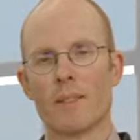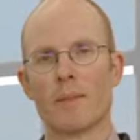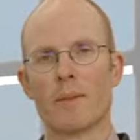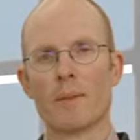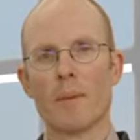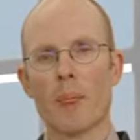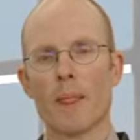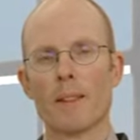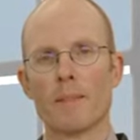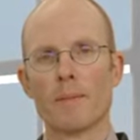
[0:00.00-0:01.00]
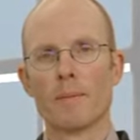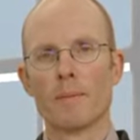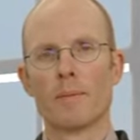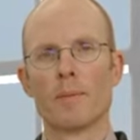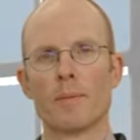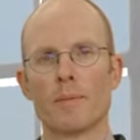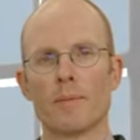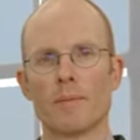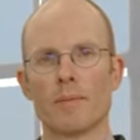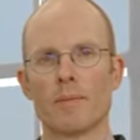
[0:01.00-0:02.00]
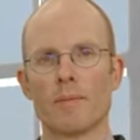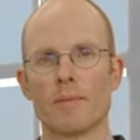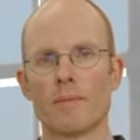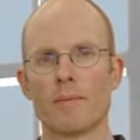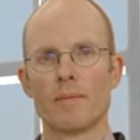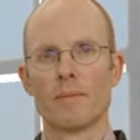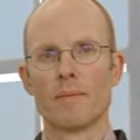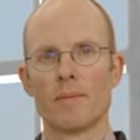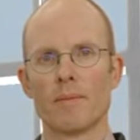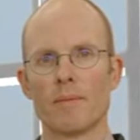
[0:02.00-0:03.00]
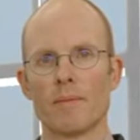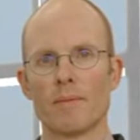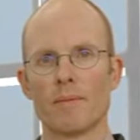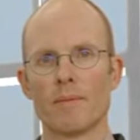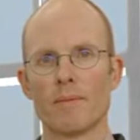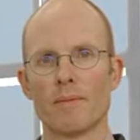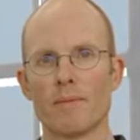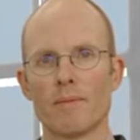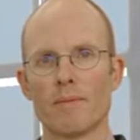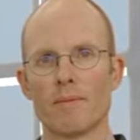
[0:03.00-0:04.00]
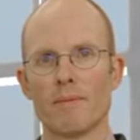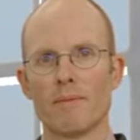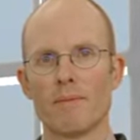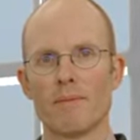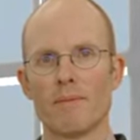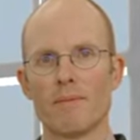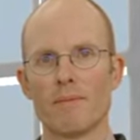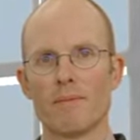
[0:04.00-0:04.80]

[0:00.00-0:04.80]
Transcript: (not speaking)